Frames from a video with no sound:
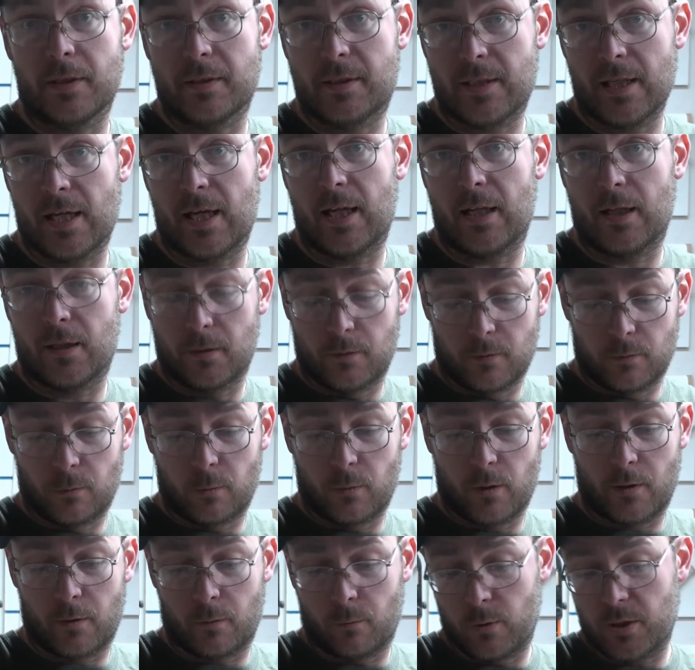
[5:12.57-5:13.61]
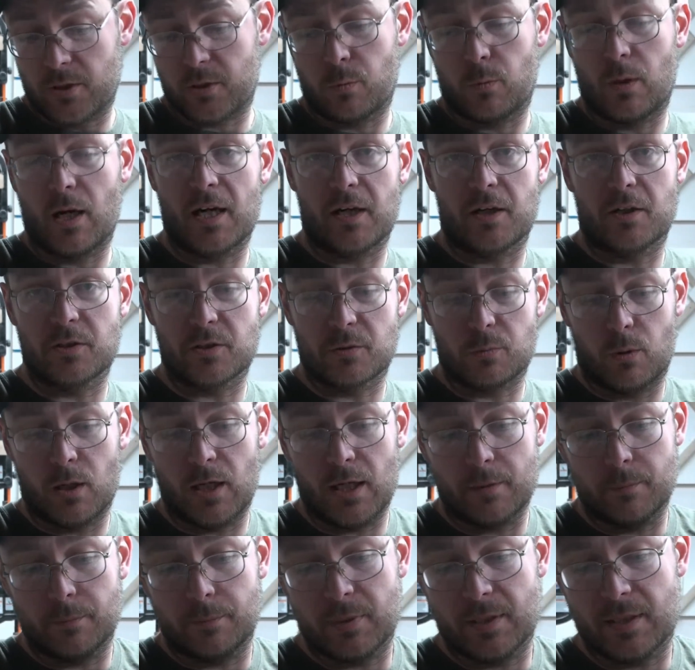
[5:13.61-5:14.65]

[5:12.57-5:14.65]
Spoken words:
to tell which wire is what,